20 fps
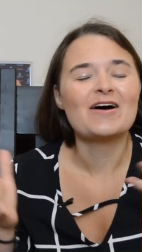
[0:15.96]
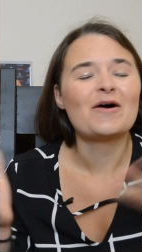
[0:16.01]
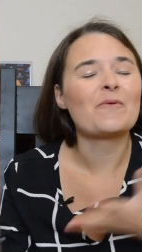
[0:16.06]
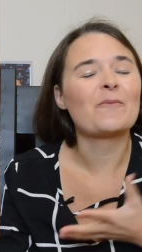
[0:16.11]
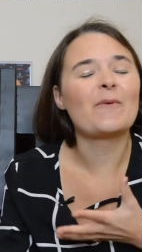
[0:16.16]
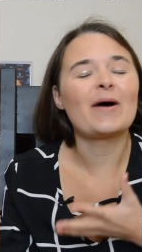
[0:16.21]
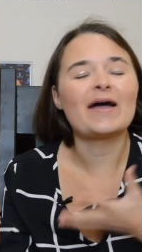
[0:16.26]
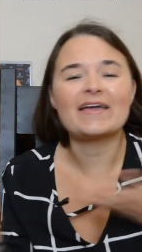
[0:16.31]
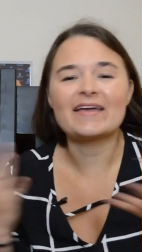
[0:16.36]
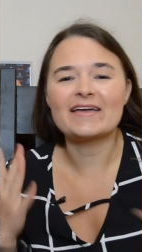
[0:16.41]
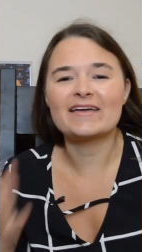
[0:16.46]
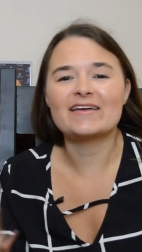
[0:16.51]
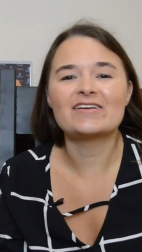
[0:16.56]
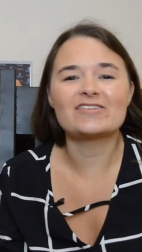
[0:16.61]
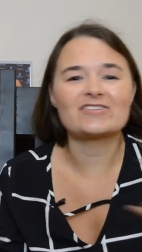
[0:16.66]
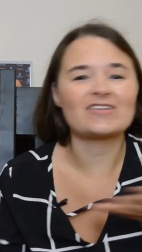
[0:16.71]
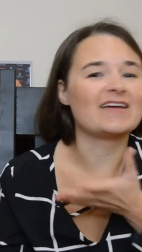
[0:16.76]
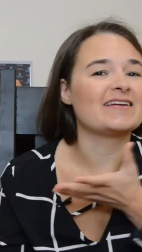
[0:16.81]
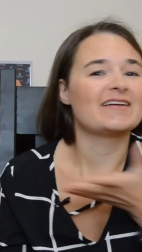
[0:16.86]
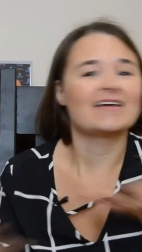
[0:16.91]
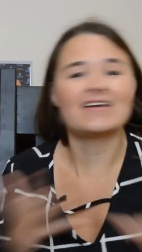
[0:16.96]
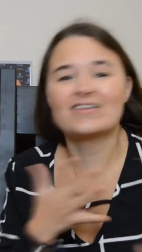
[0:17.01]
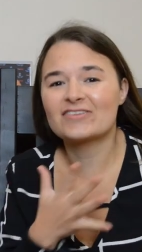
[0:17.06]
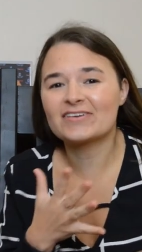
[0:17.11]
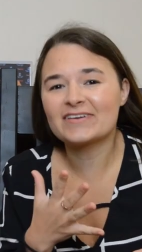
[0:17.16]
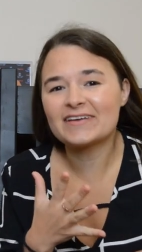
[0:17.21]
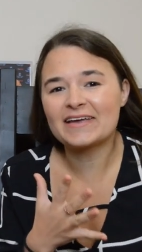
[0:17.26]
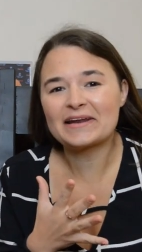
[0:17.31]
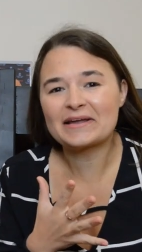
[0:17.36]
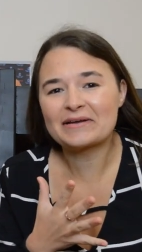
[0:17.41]
what is and
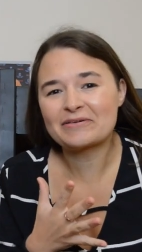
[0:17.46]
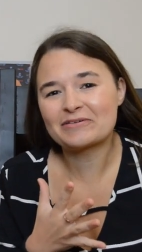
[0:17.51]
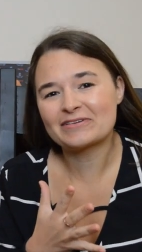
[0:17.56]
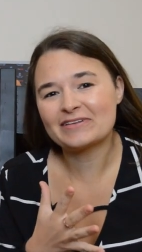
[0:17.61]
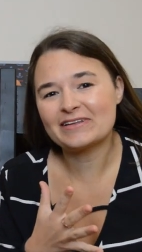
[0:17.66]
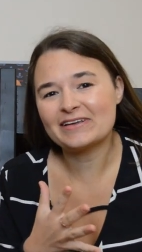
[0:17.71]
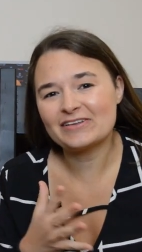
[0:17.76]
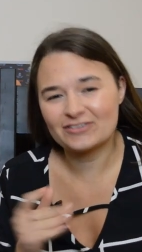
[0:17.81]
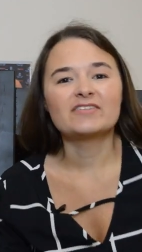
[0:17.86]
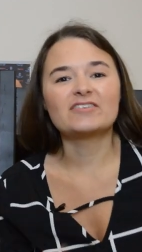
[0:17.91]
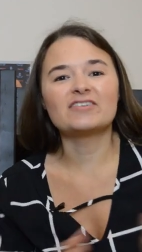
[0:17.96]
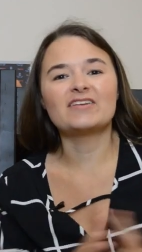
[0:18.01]
isn't getting released.